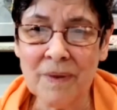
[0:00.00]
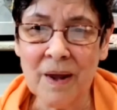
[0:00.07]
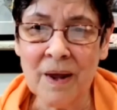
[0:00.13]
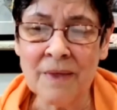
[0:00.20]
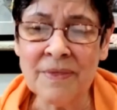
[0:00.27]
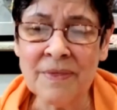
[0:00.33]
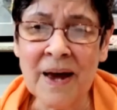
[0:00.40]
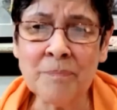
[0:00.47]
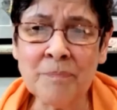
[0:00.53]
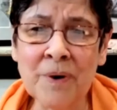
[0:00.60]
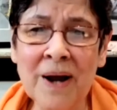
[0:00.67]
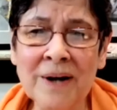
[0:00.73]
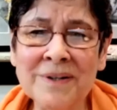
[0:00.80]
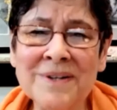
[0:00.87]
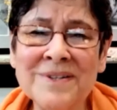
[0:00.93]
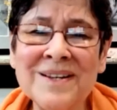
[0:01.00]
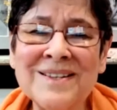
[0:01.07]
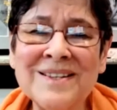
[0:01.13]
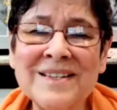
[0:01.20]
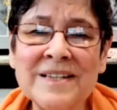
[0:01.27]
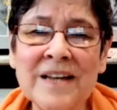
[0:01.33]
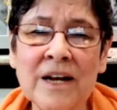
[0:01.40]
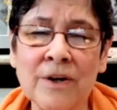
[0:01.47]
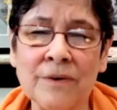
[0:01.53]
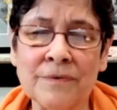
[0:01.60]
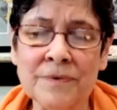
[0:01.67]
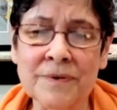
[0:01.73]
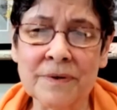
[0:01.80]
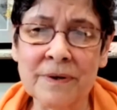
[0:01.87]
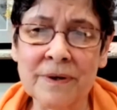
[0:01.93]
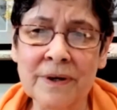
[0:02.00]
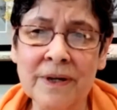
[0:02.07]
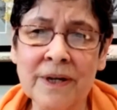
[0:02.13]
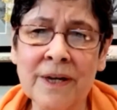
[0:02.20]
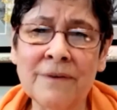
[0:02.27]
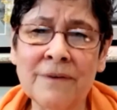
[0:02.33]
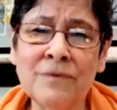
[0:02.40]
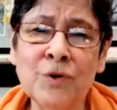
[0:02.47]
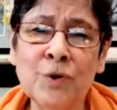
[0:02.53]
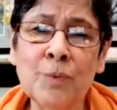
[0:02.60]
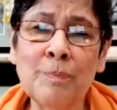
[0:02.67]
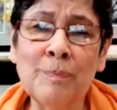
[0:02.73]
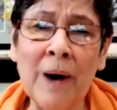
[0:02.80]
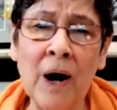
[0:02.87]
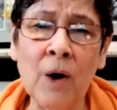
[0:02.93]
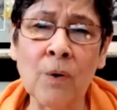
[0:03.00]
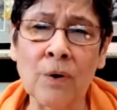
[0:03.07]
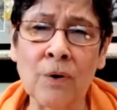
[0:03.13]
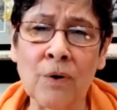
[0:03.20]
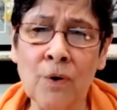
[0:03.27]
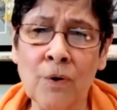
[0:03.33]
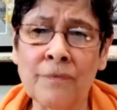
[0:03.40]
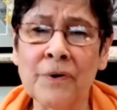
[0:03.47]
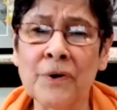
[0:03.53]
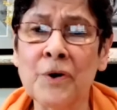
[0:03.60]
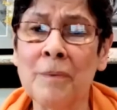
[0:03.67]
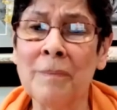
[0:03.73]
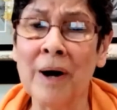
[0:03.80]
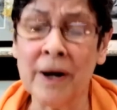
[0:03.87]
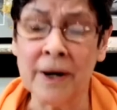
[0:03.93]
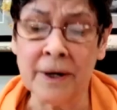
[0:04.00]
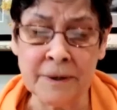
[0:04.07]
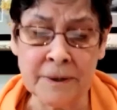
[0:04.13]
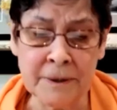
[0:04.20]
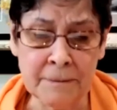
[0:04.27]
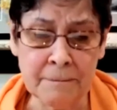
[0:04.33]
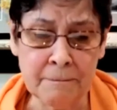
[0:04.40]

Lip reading: And that practice itself gives you power over your mind.